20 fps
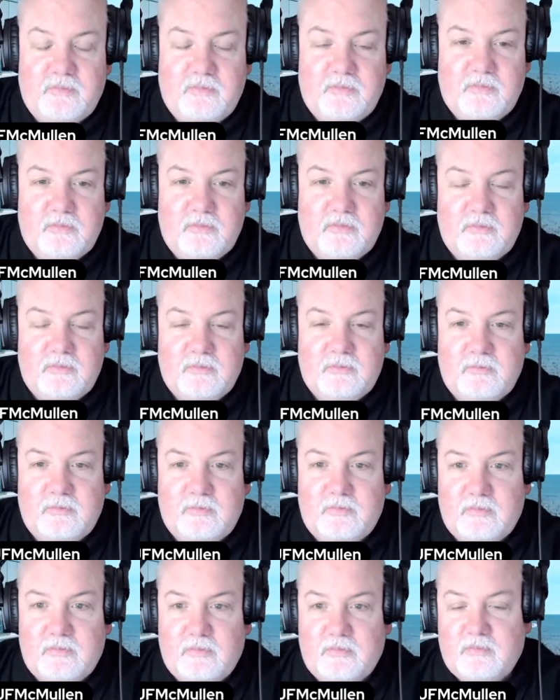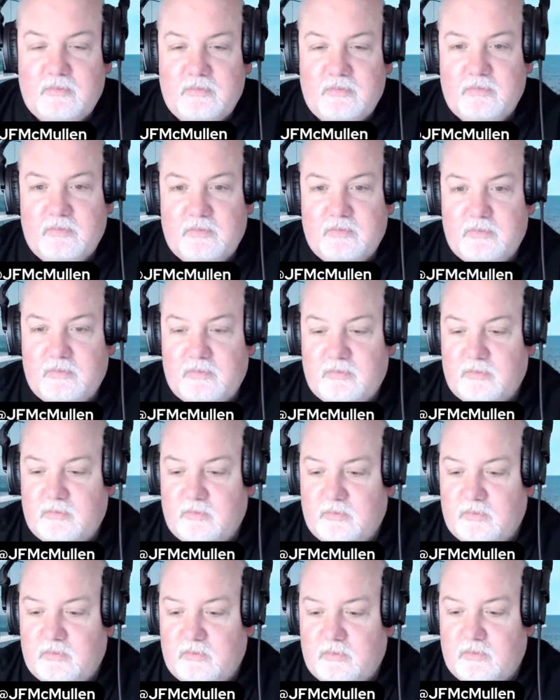
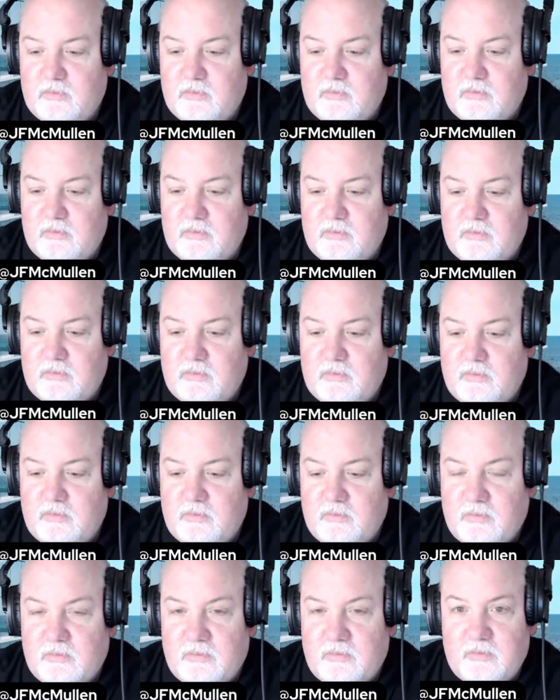(not speaking)